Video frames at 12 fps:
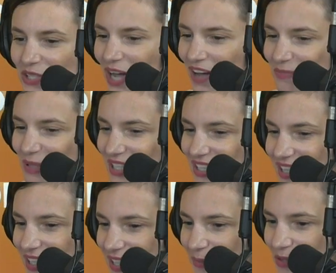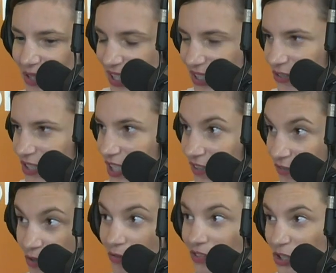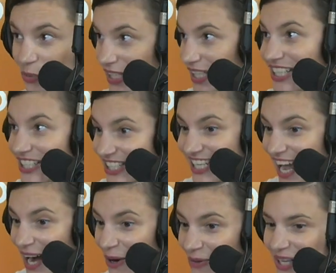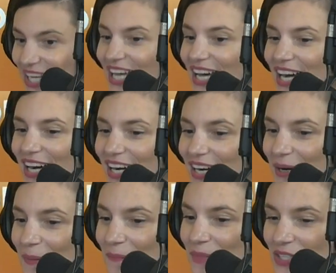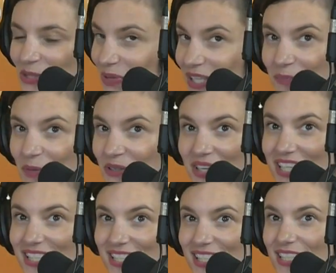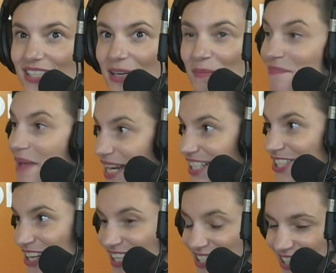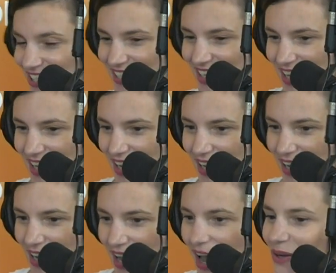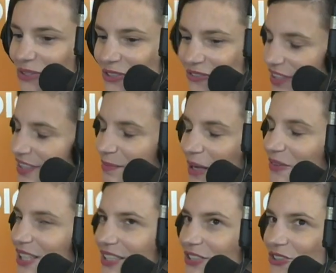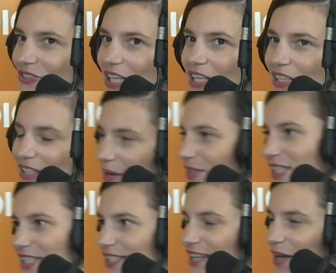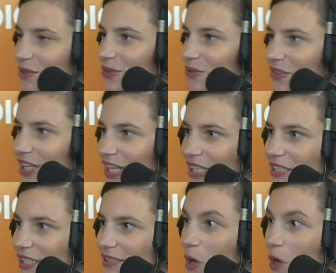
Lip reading: you have been in the music industry for over 20 years now, and you experienced many changes. How do you feel about the industry nowadays? How do you think it's